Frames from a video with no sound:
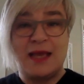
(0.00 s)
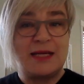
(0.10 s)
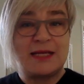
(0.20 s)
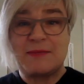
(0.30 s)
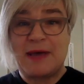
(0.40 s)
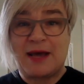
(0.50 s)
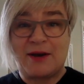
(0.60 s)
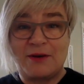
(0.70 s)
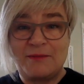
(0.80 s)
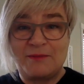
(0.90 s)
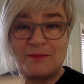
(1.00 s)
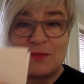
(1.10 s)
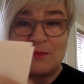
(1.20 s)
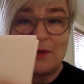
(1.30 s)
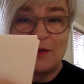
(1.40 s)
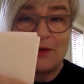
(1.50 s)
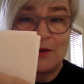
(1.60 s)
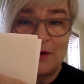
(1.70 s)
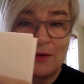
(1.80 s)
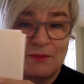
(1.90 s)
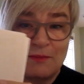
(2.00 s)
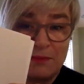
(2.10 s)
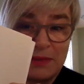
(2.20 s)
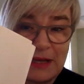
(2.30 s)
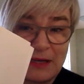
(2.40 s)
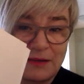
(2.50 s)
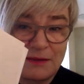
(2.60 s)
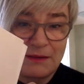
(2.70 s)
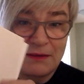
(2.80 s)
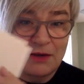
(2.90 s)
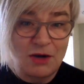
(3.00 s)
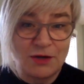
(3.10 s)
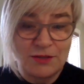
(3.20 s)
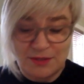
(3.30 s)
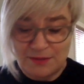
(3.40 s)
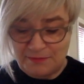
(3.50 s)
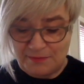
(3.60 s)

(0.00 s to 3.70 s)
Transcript: Doesn't matter whether they're plain cards